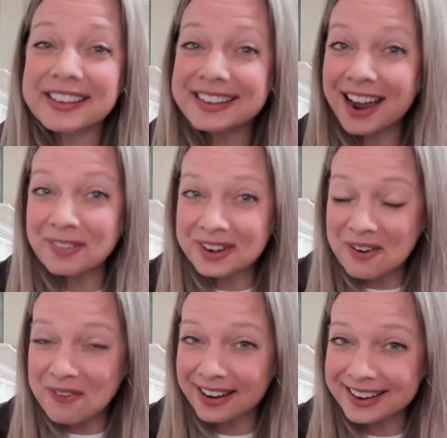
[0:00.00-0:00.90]
you never
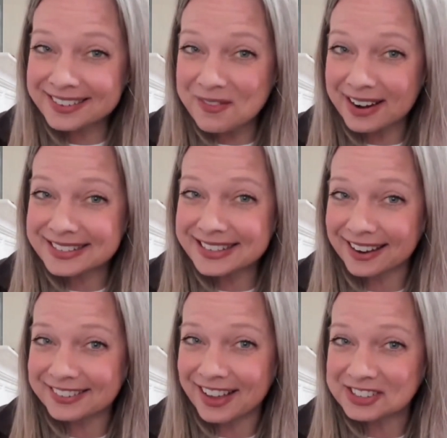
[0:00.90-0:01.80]
know what
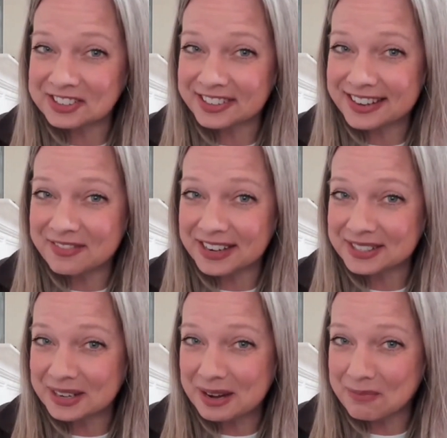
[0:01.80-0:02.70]
technological
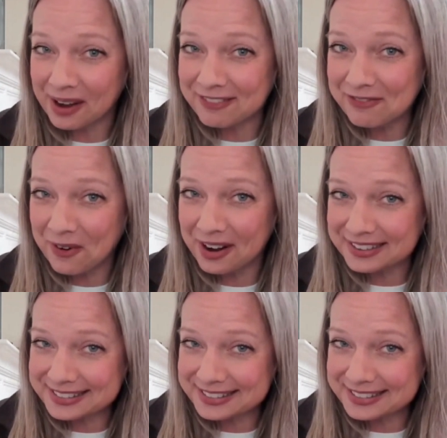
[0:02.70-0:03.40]
innovation can bring for us.